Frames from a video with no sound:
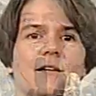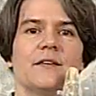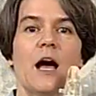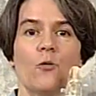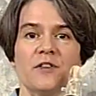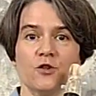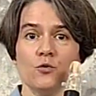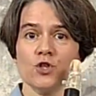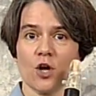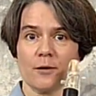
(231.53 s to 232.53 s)
Now with
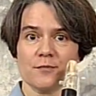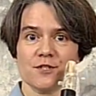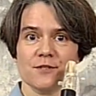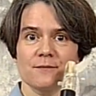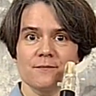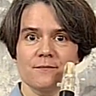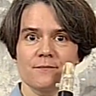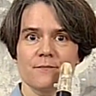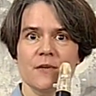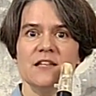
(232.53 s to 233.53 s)
two sharps
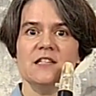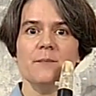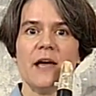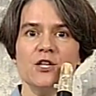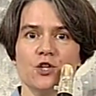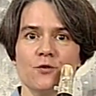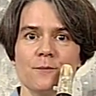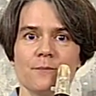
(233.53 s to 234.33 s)
in D major.